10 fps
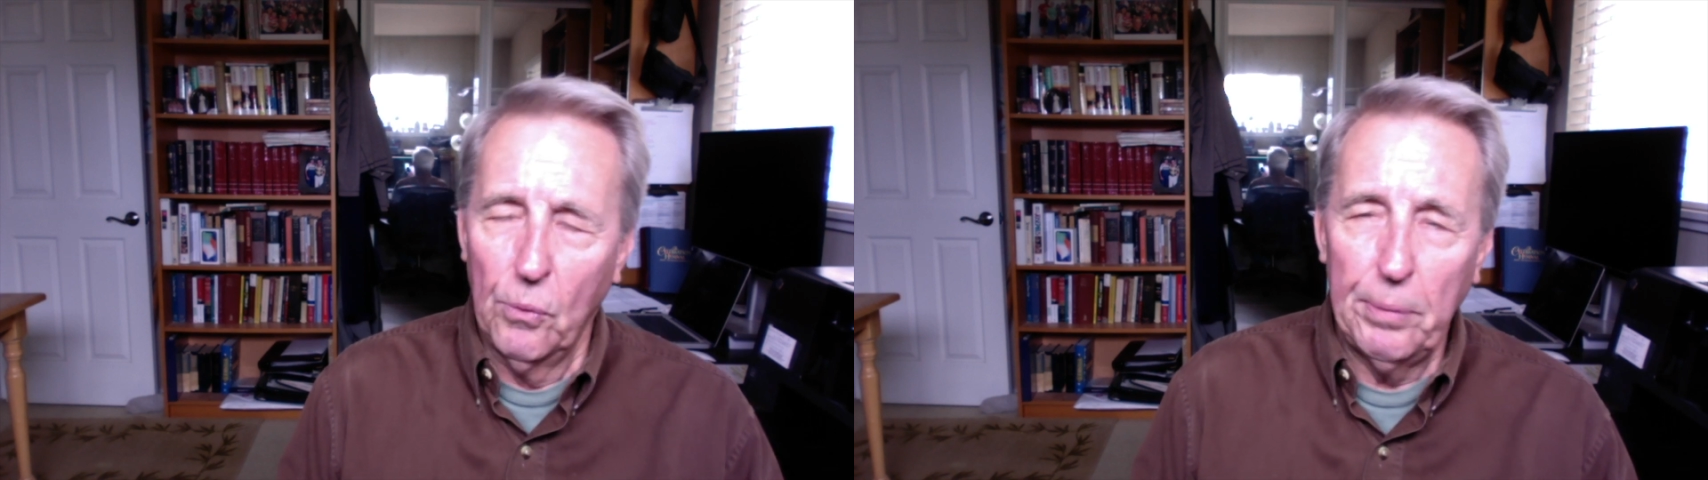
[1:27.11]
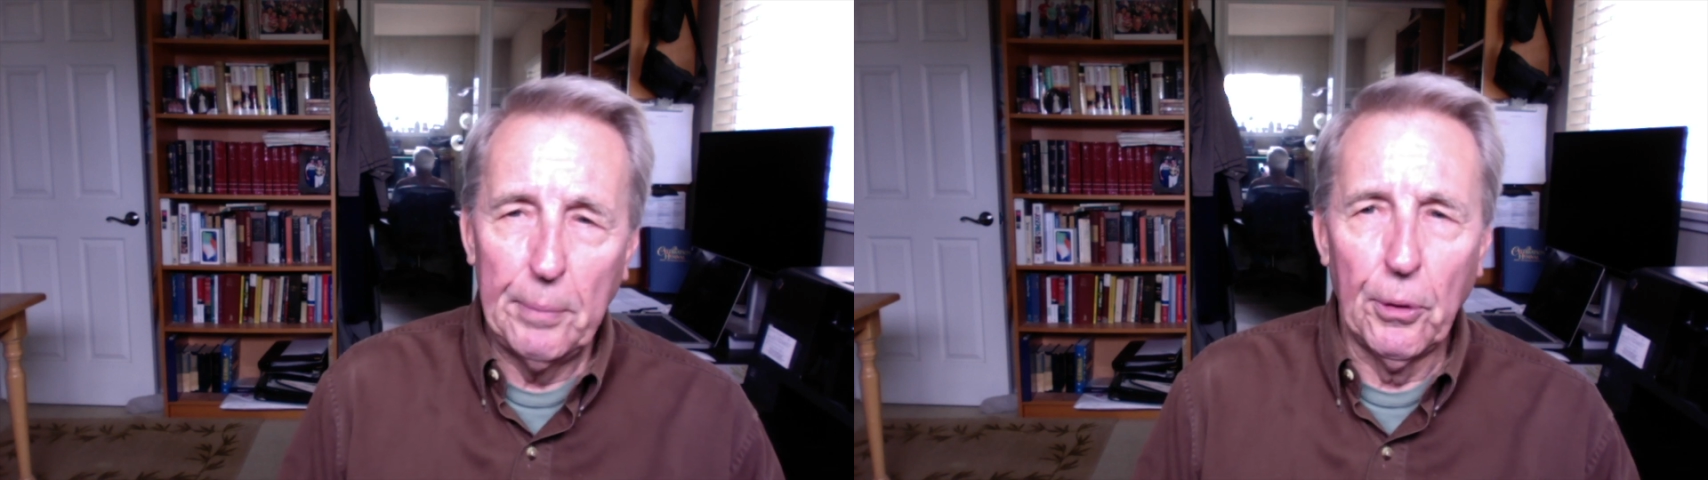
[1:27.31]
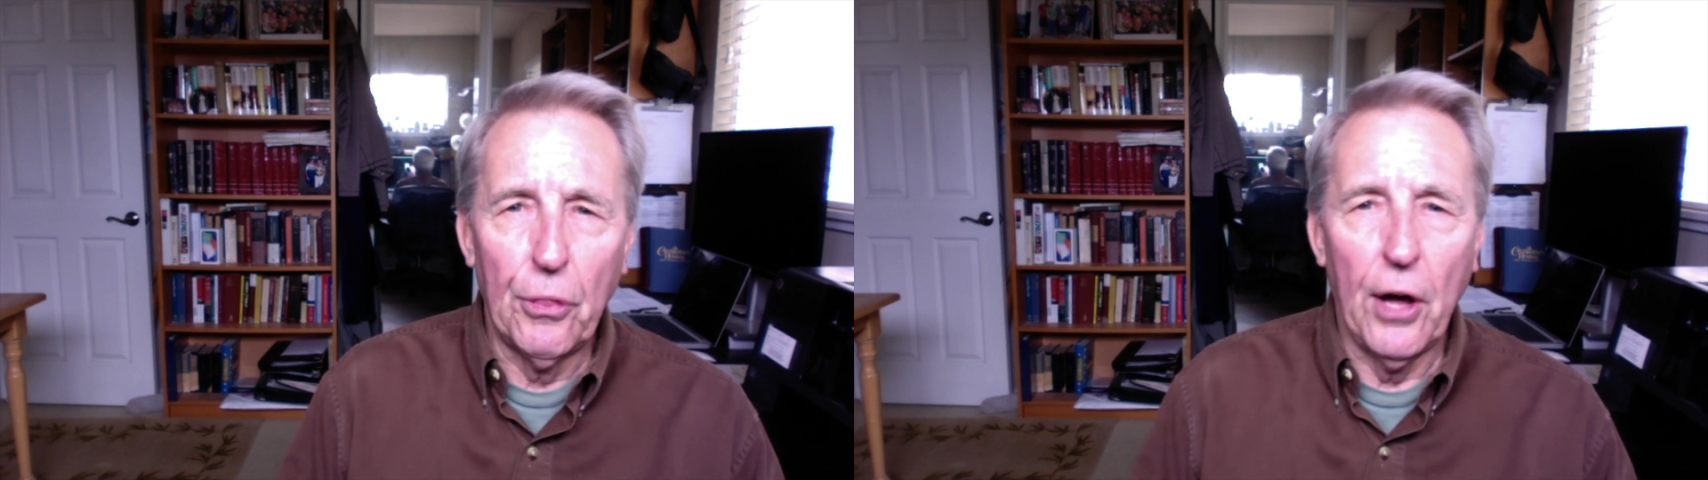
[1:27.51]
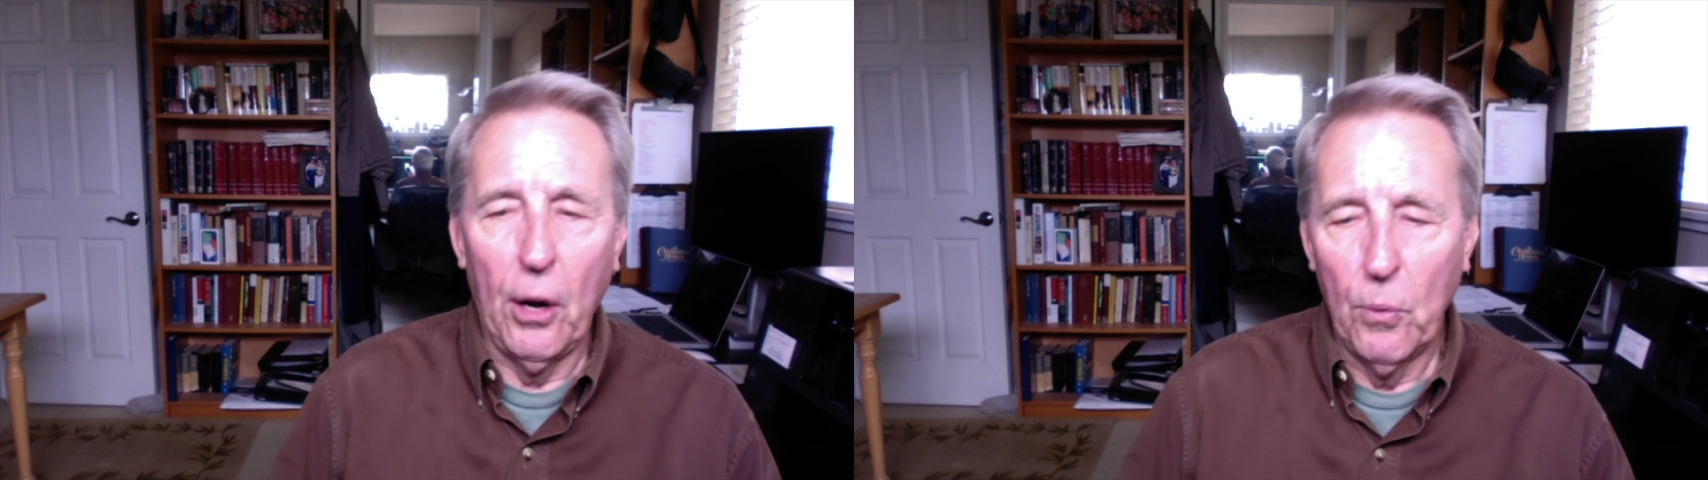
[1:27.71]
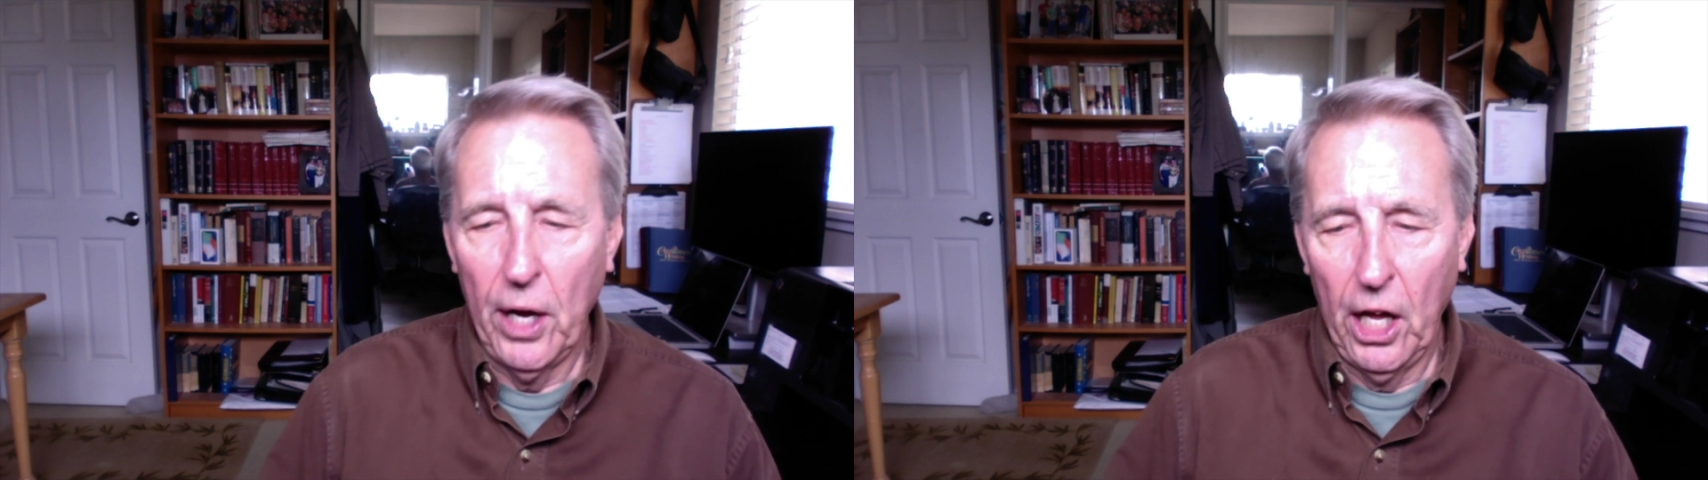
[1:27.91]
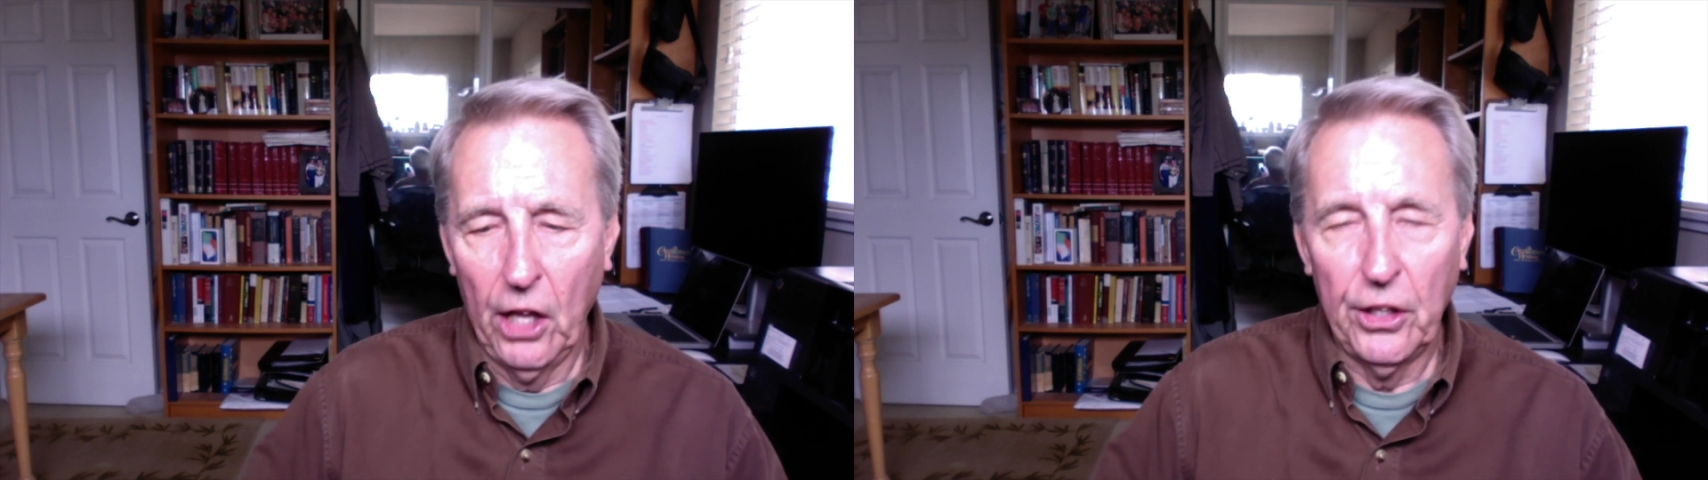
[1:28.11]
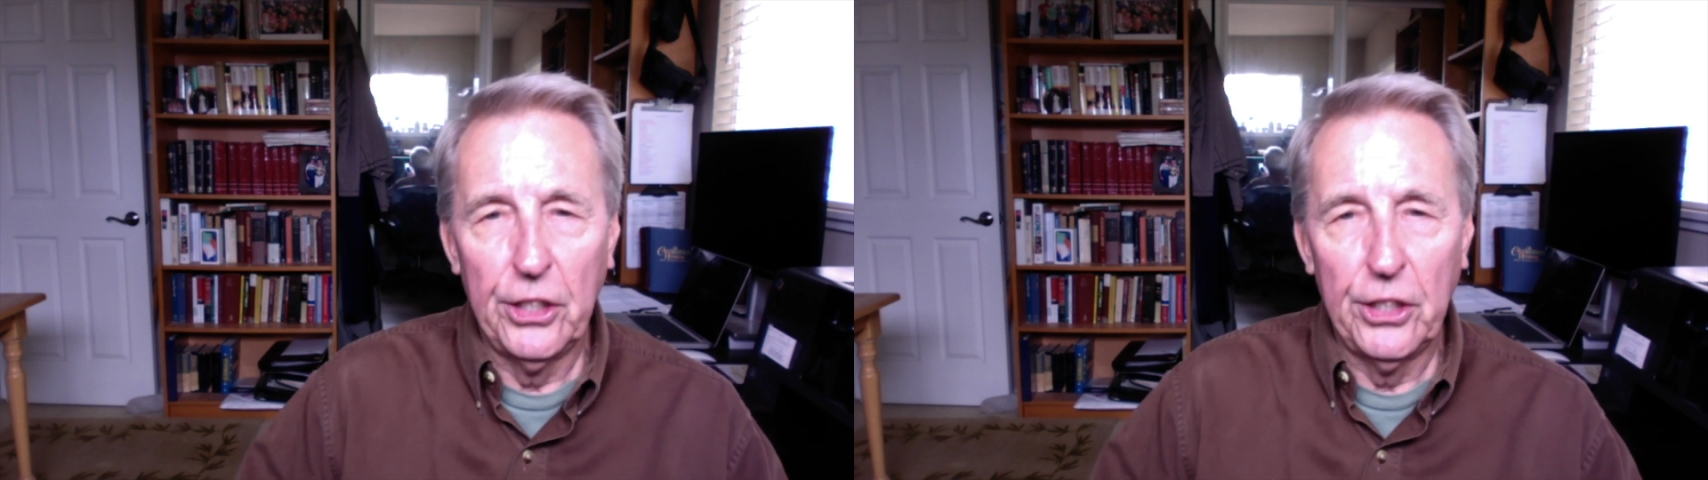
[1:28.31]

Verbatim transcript: people thought, well,